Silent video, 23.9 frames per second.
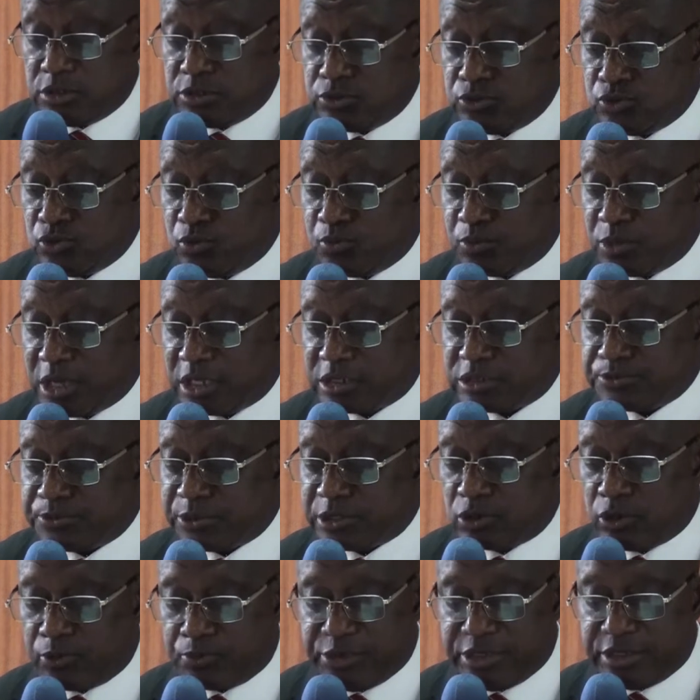you must
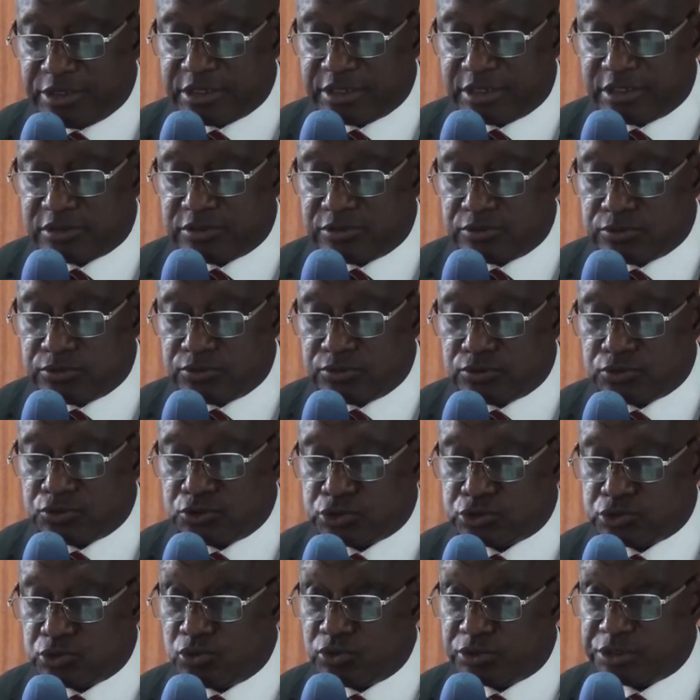be committed to
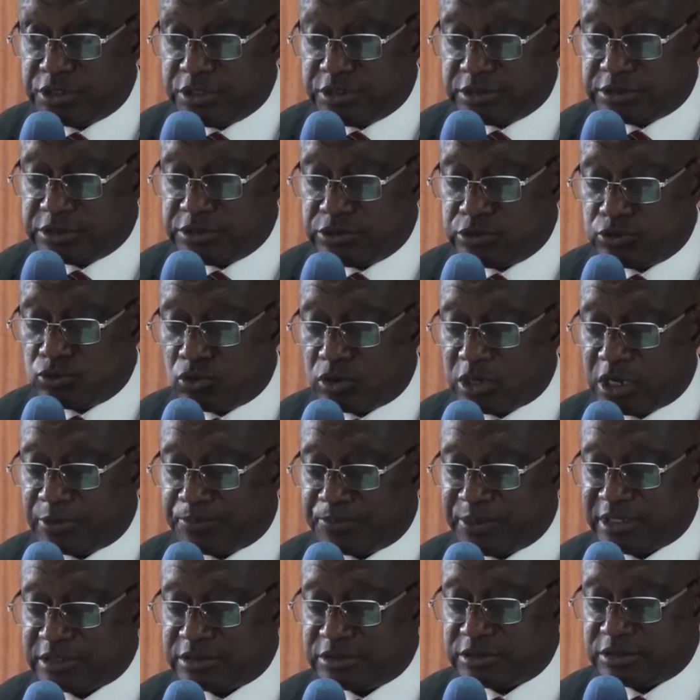showcasing your
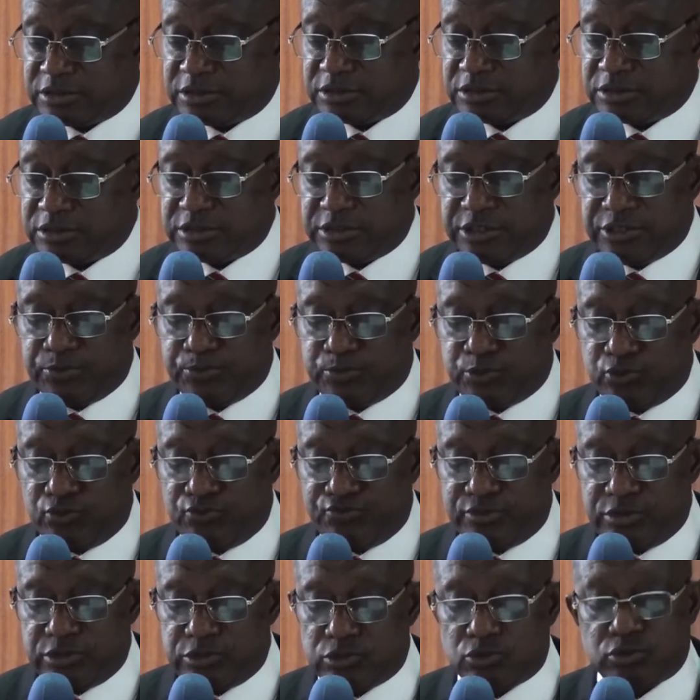capacity,
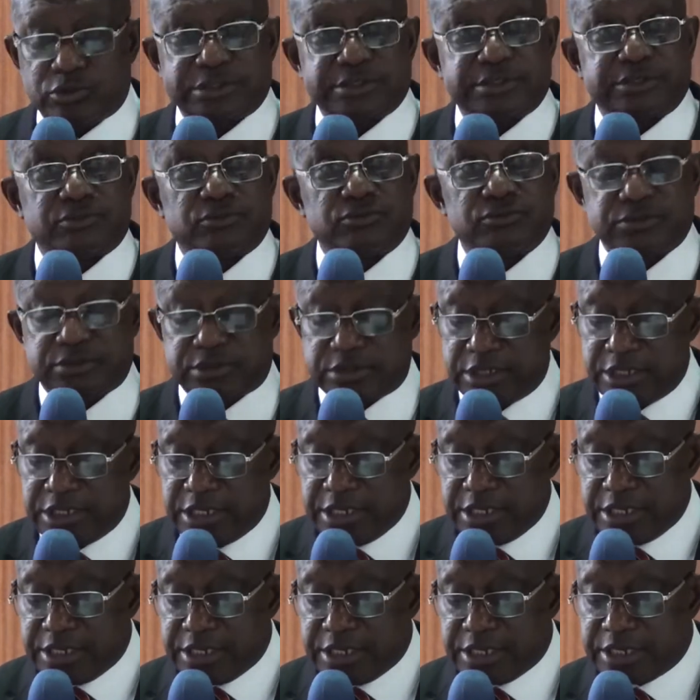improving your skills,
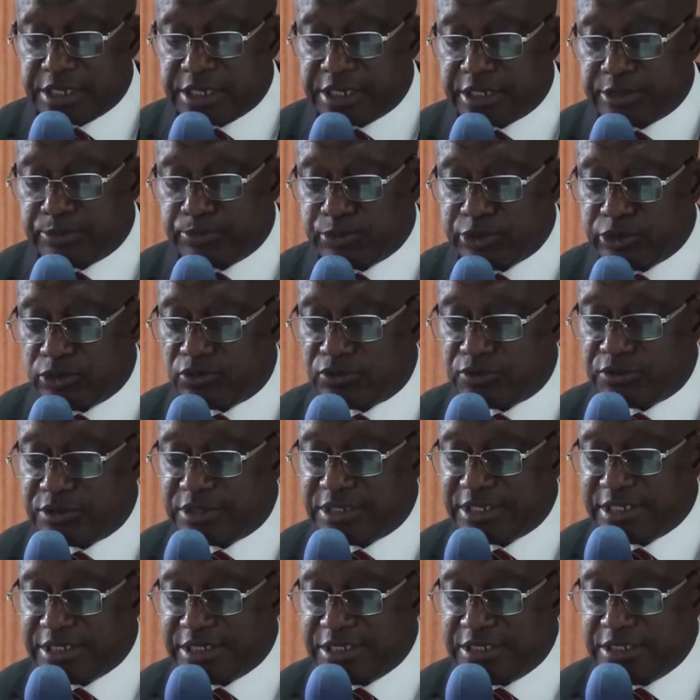and building
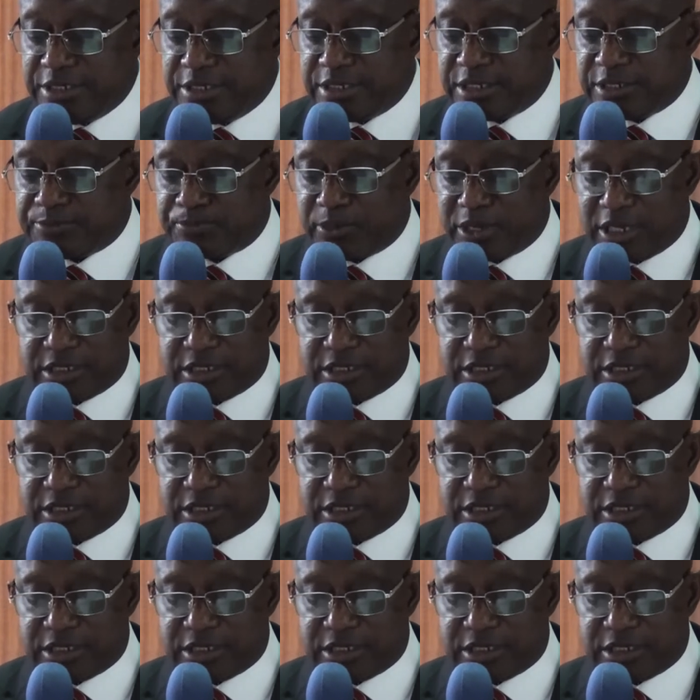the needed